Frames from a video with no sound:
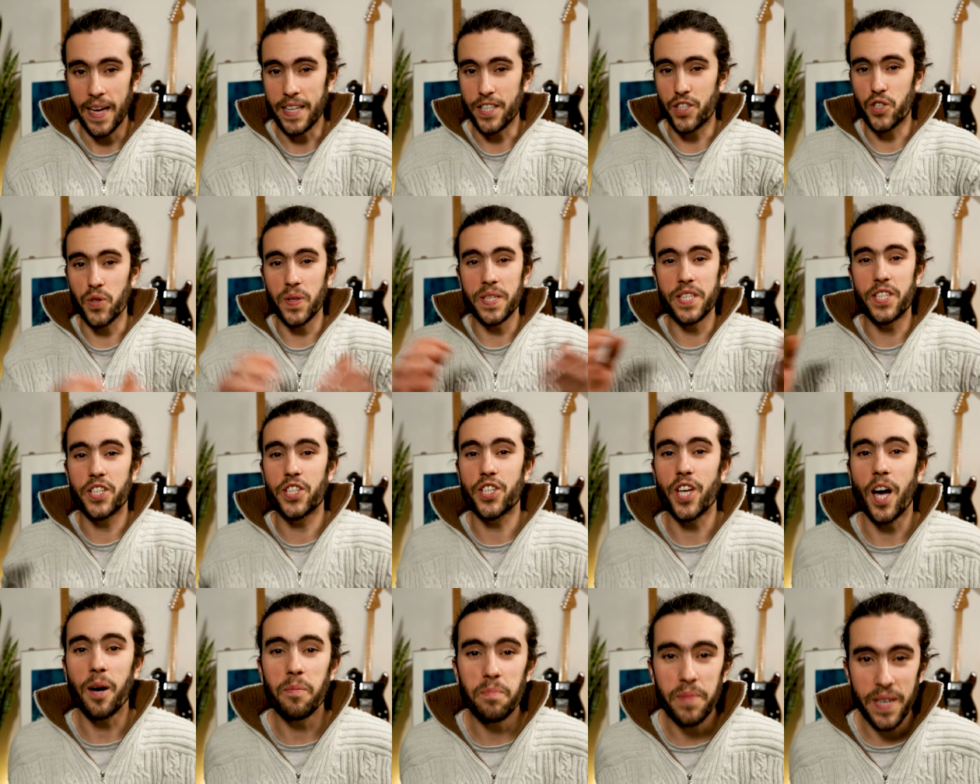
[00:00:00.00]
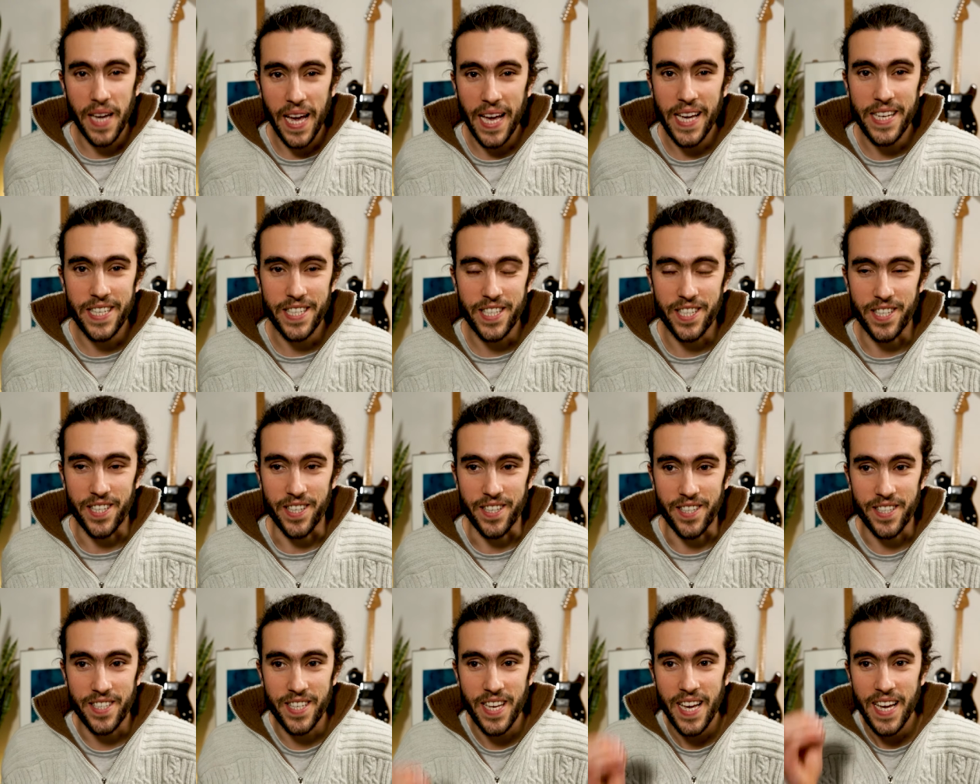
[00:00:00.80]
And so in some
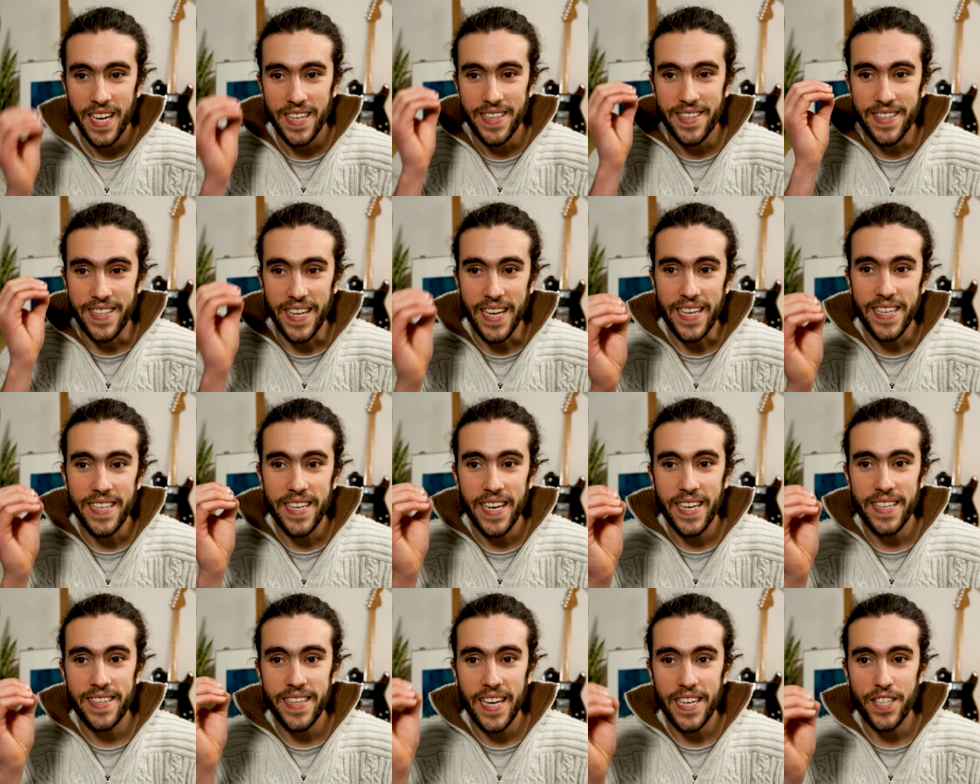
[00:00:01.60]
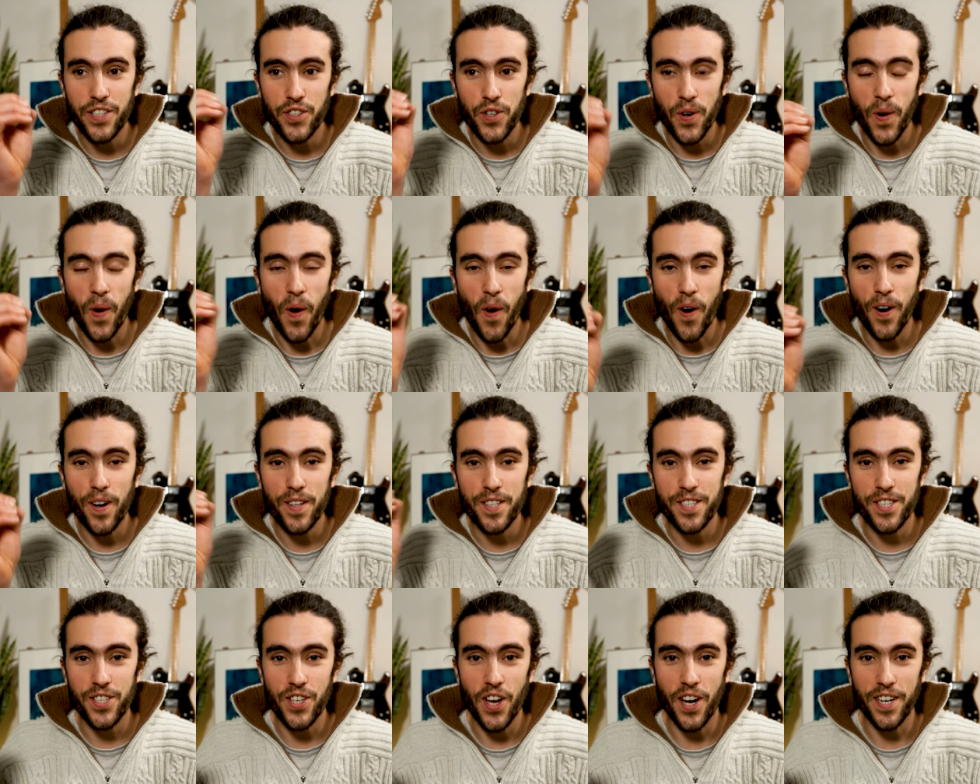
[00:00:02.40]
cases, Thinking that your art
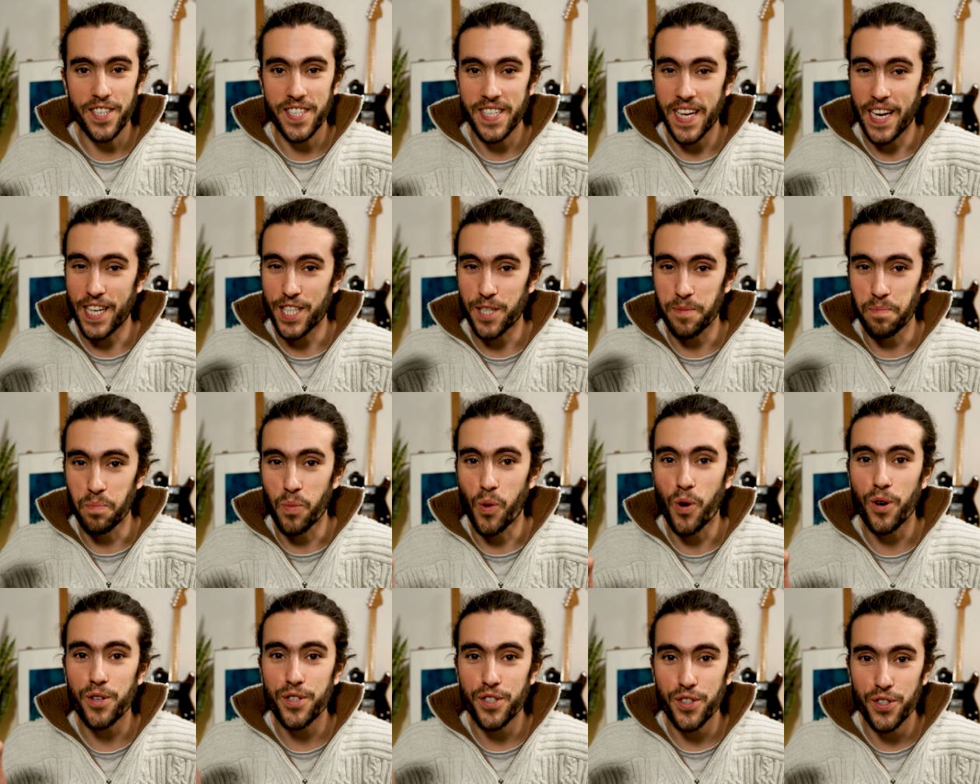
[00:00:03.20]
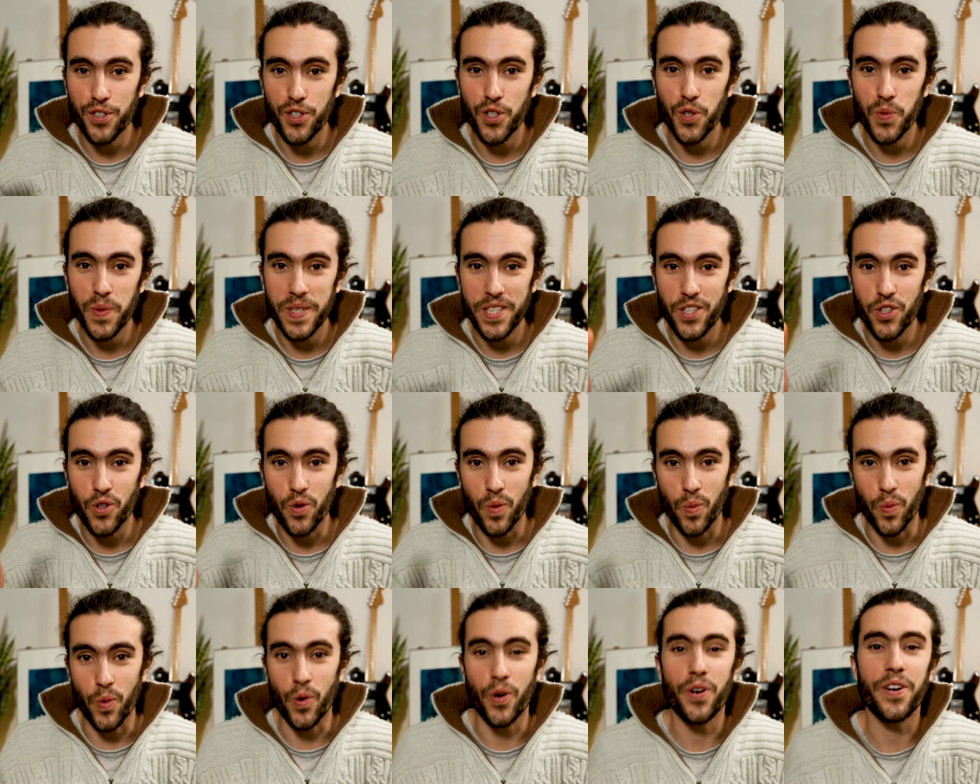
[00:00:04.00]
sucks has more to do with your
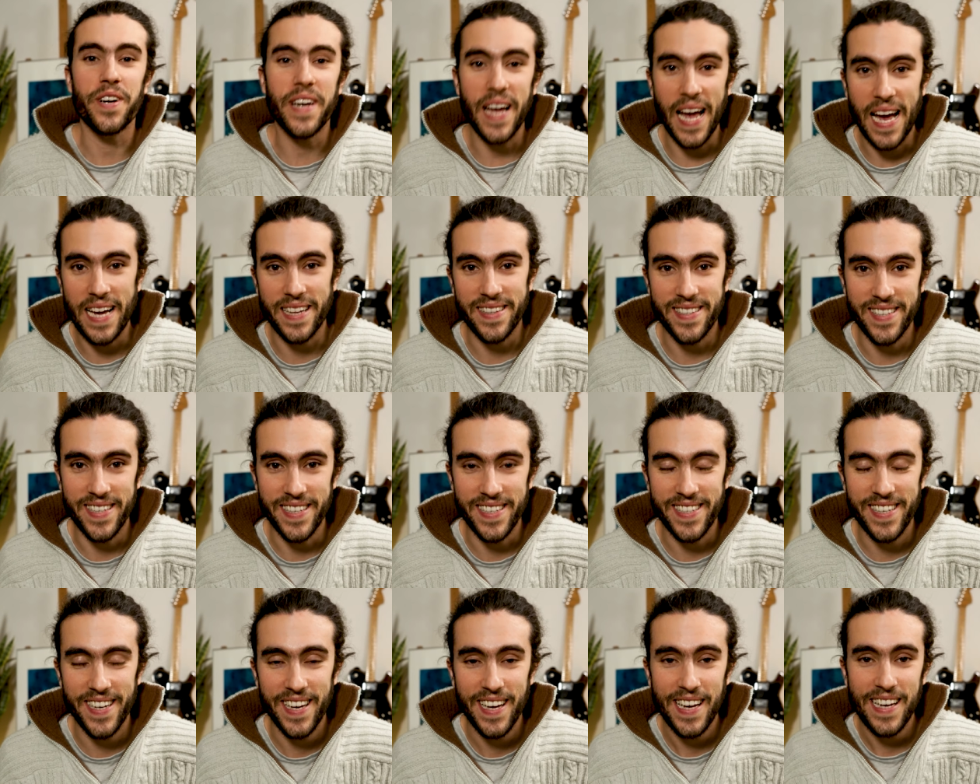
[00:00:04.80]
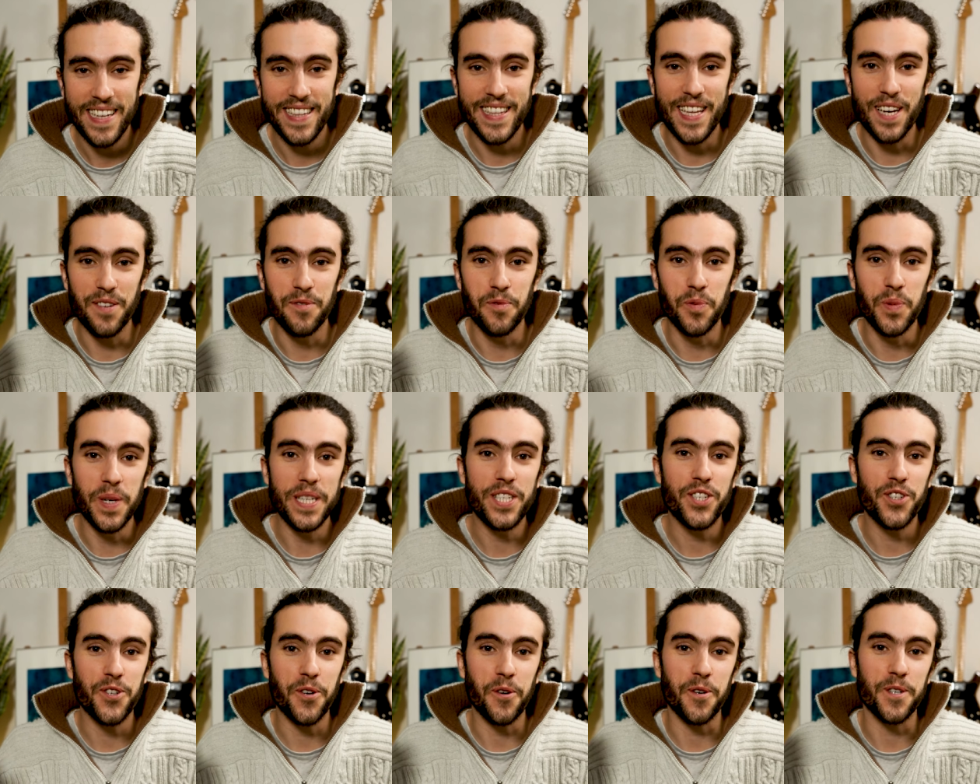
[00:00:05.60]
work ethic than
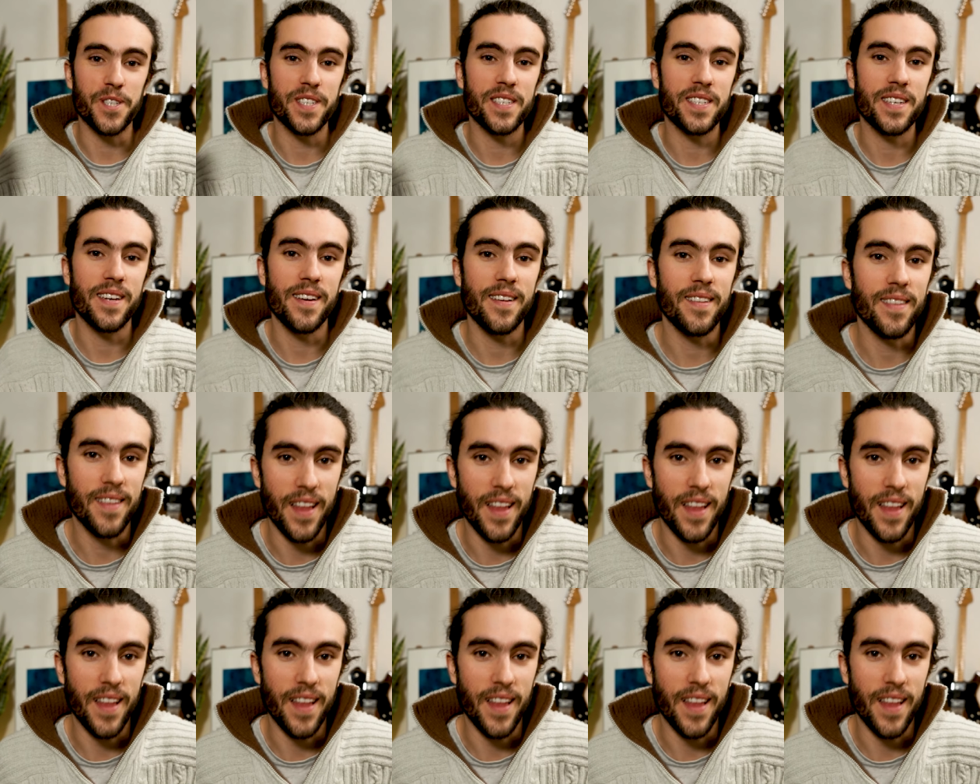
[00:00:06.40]
with your skill